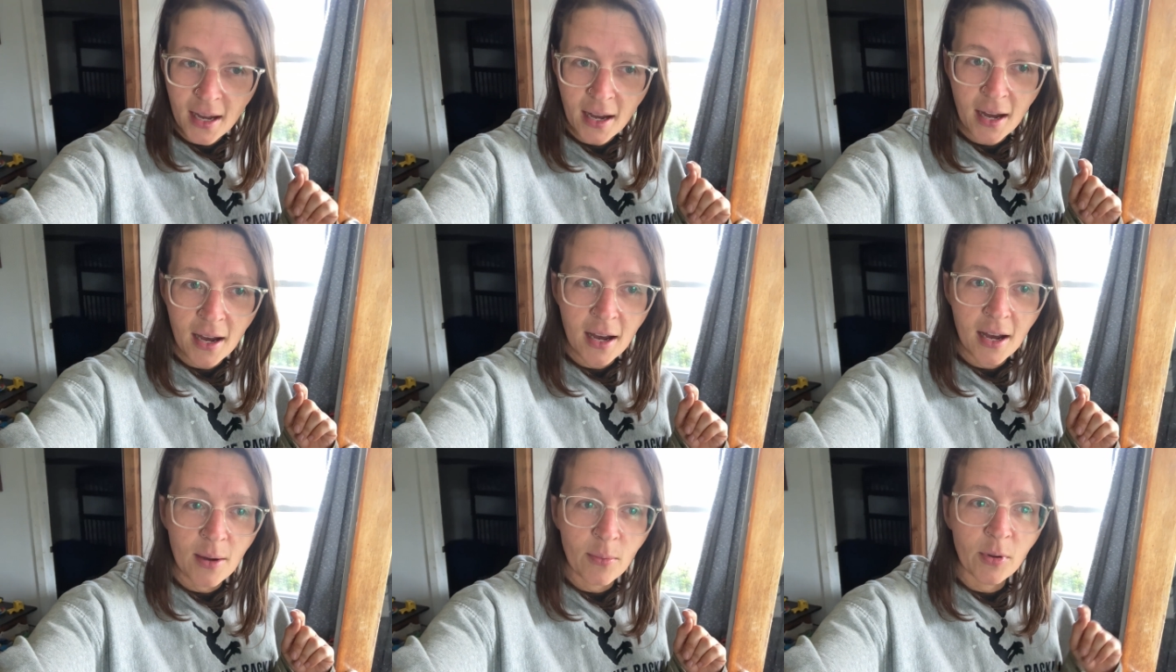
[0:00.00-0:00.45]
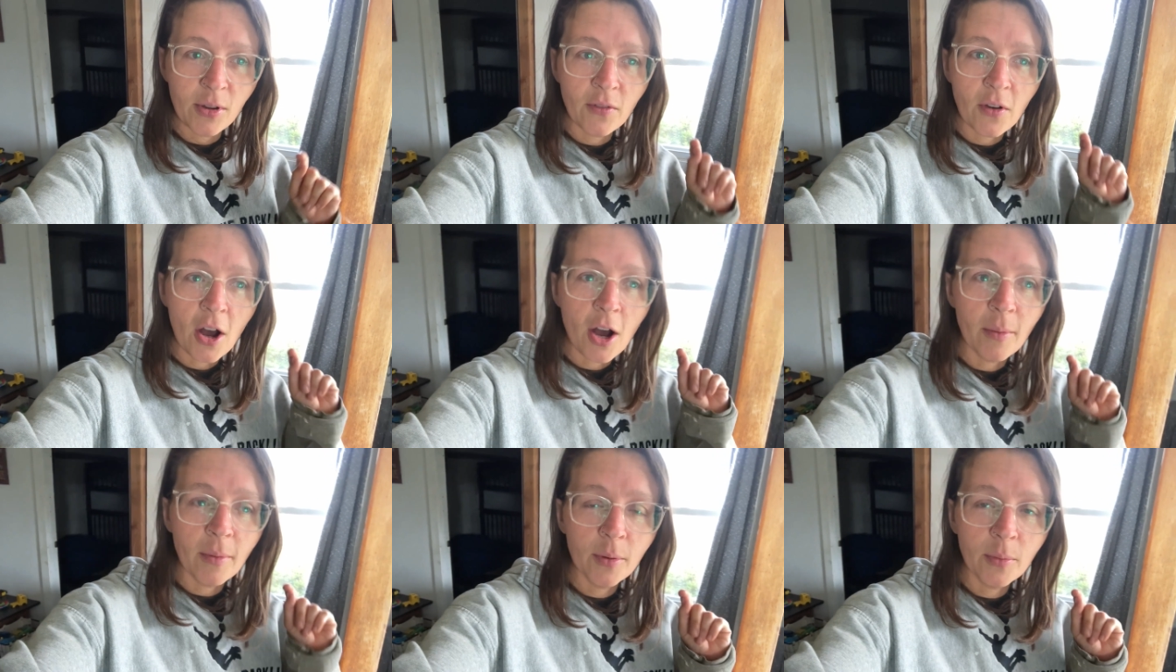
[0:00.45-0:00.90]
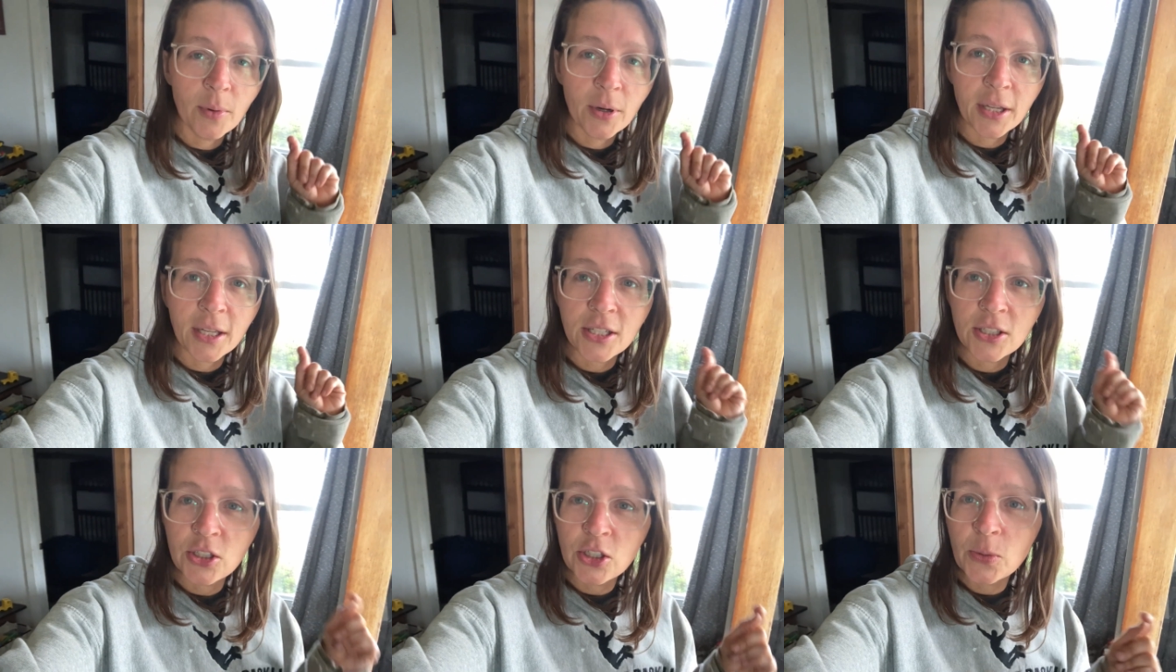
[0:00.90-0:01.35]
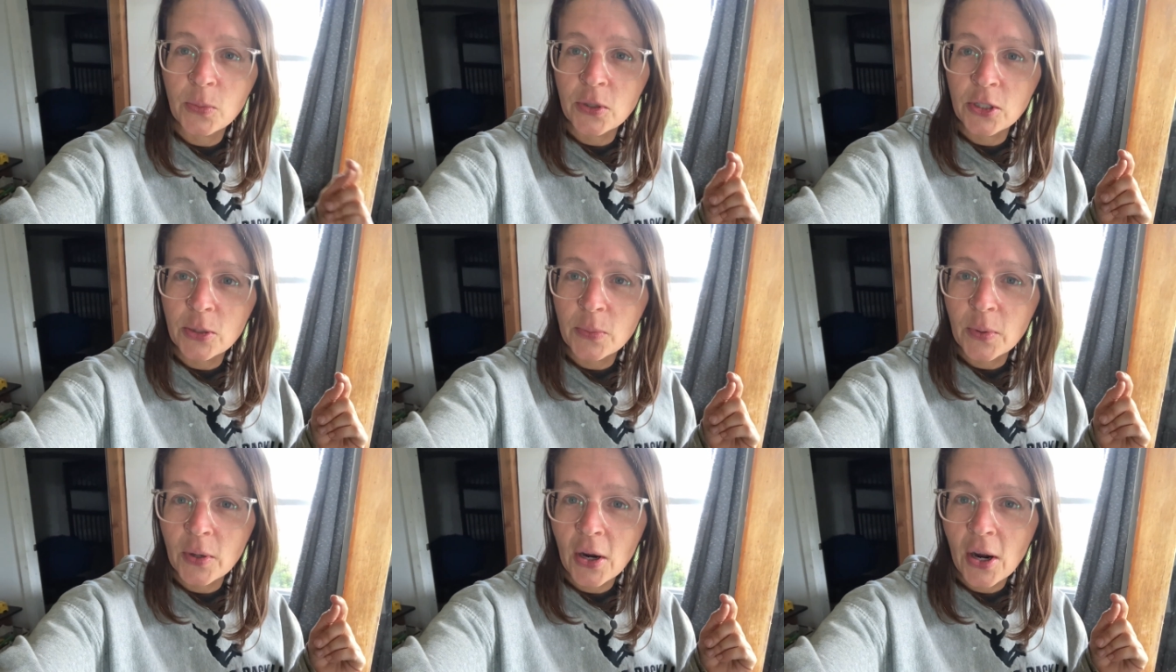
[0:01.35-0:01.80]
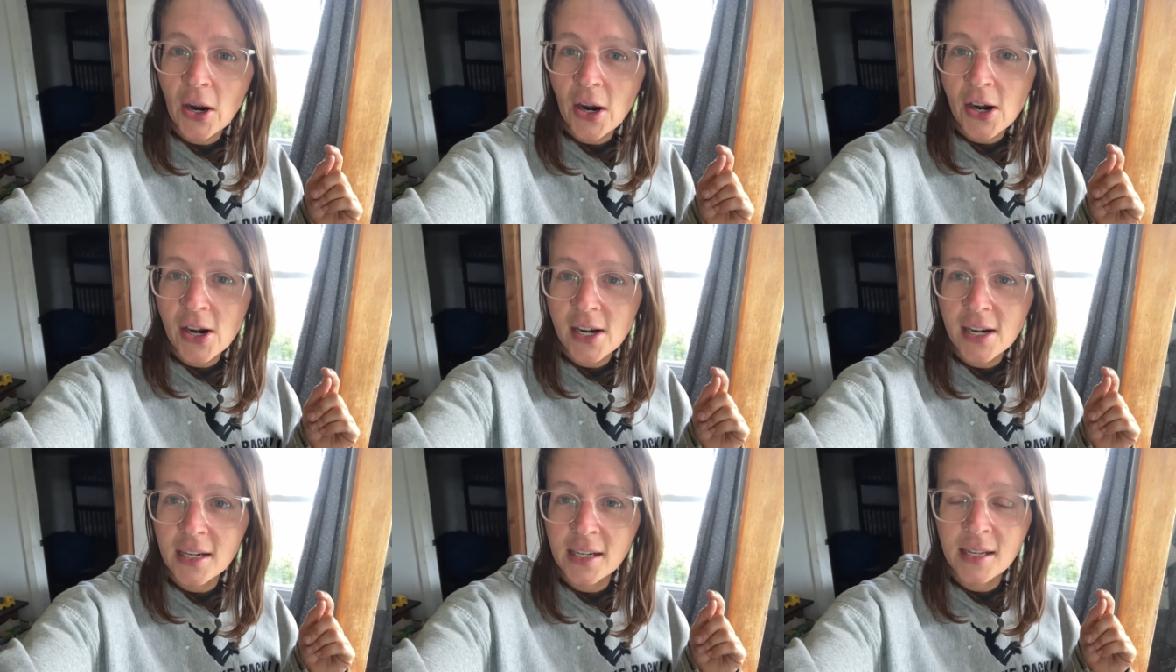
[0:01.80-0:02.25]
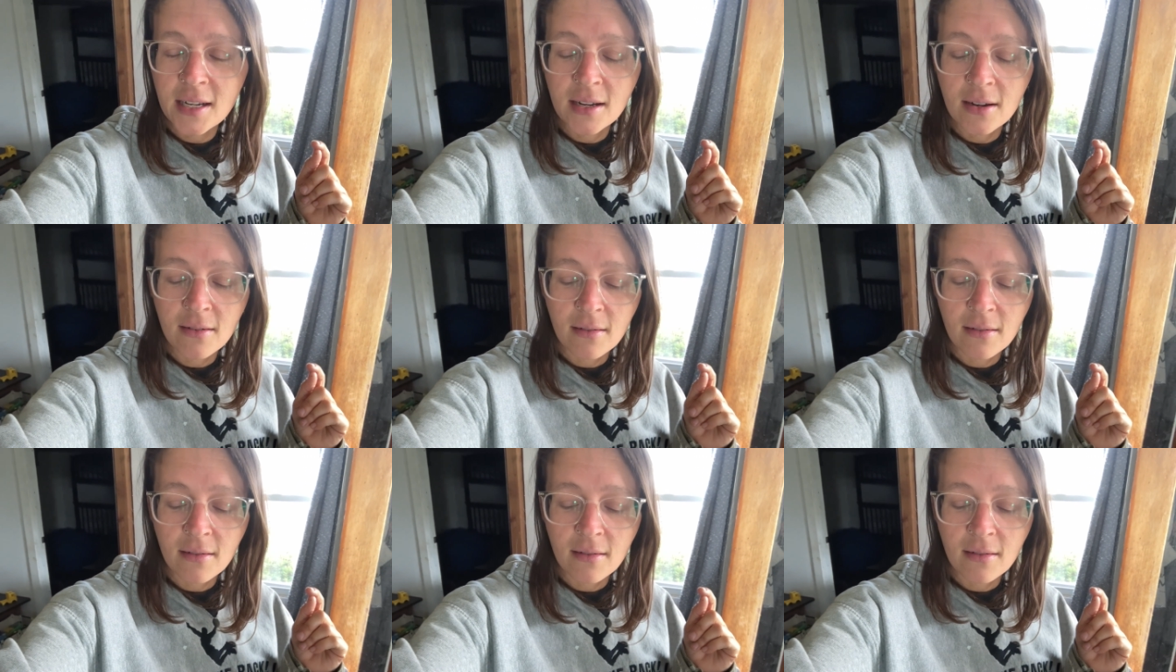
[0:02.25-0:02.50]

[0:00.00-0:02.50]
Um, we've all been working super duper hard